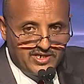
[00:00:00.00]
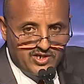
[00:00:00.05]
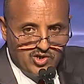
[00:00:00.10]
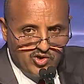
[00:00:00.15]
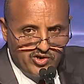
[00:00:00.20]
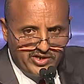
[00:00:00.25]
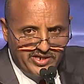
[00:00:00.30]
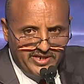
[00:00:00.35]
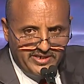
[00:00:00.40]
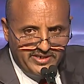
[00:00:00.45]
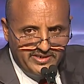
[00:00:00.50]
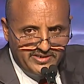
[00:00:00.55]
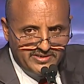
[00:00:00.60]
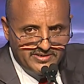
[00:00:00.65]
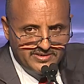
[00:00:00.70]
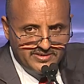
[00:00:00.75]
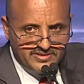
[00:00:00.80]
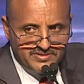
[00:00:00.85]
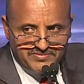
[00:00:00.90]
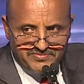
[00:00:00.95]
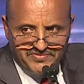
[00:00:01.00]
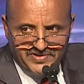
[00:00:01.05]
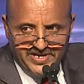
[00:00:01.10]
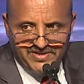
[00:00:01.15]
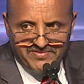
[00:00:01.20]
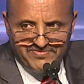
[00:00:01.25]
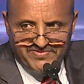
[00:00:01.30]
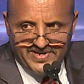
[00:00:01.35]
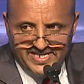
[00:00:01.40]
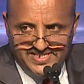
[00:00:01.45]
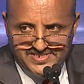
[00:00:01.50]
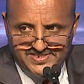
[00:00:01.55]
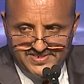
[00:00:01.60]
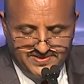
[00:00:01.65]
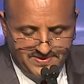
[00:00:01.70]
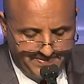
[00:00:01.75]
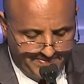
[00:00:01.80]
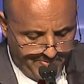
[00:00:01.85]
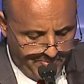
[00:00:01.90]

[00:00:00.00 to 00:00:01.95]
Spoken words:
growing very fast.